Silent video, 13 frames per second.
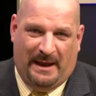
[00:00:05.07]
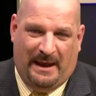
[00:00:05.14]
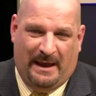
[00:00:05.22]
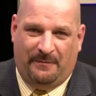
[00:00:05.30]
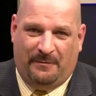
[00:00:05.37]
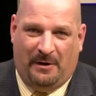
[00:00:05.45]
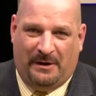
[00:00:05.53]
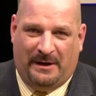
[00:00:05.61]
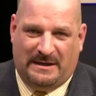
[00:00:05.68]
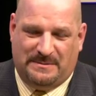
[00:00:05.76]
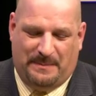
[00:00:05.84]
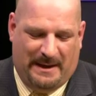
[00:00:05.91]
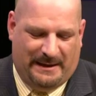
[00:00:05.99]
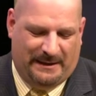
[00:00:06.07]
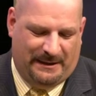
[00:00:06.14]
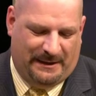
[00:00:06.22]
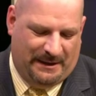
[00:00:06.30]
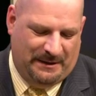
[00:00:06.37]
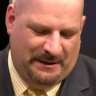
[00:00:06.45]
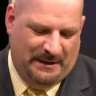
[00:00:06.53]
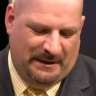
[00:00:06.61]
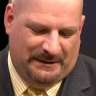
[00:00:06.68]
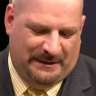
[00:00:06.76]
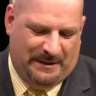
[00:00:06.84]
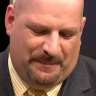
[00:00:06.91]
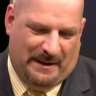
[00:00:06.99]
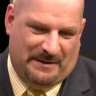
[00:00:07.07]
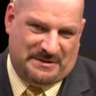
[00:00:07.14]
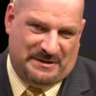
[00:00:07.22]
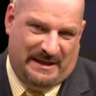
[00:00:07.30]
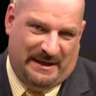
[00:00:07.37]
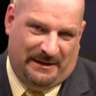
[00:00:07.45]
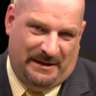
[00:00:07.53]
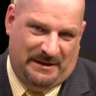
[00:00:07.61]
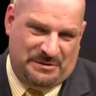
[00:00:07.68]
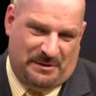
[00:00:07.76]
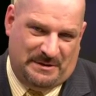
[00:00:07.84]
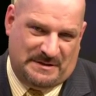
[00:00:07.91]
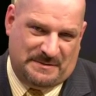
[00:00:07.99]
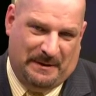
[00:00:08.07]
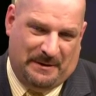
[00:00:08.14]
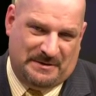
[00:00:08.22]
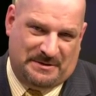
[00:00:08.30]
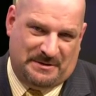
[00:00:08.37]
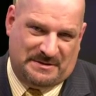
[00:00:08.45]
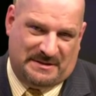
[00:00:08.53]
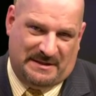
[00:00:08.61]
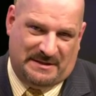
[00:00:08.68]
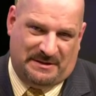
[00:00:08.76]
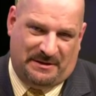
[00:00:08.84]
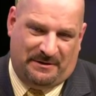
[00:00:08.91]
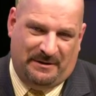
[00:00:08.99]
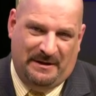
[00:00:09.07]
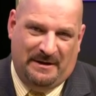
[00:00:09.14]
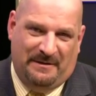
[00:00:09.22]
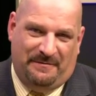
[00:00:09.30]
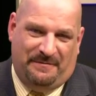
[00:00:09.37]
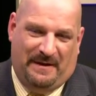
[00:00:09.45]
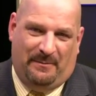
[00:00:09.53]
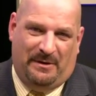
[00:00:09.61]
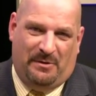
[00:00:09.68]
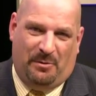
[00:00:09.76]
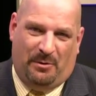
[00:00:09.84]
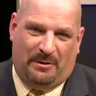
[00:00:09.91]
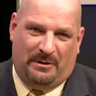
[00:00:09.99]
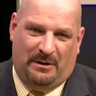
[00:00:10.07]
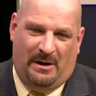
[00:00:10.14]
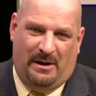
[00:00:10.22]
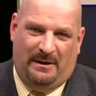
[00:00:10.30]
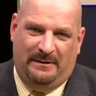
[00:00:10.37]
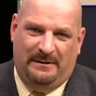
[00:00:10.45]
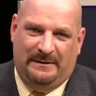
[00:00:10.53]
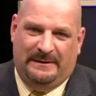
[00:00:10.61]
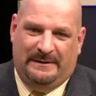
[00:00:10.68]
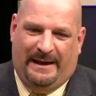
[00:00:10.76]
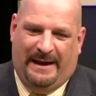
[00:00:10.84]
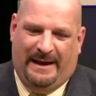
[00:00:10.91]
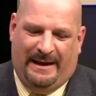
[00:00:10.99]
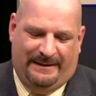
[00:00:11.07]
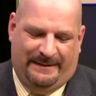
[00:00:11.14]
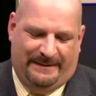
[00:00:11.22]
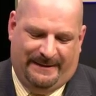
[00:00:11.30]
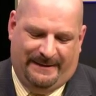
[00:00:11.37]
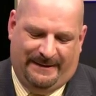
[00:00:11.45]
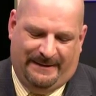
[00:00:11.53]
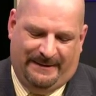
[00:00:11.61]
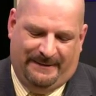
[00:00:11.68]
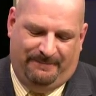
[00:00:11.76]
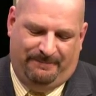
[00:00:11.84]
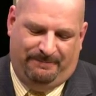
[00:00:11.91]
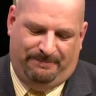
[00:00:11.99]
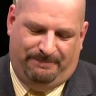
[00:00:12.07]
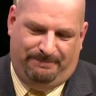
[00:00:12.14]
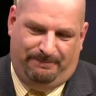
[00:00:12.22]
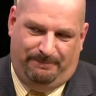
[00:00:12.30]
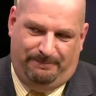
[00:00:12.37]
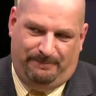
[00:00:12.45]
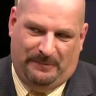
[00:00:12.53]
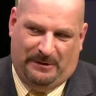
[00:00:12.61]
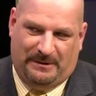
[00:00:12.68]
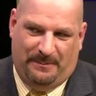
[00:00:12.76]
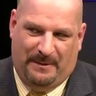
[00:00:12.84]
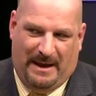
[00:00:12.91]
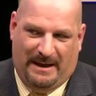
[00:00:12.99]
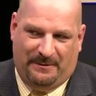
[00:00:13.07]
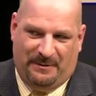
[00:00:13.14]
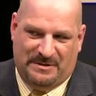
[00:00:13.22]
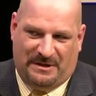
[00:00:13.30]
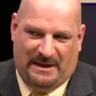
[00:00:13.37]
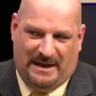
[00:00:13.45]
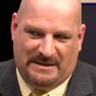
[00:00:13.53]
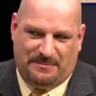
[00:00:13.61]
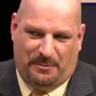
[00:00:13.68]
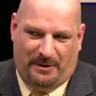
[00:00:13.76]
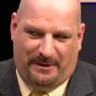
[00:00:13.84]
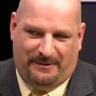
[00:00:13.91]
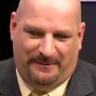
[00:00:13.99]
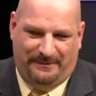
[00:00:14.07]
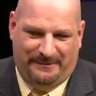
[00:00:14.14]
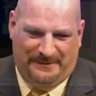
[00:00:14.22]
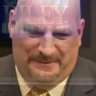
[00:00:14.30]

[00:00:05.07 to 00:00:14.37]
we have our guest back in again. Linda Patterson Kelly joins us, barrister, solicitor, family court law, and welcome back. This is the last part,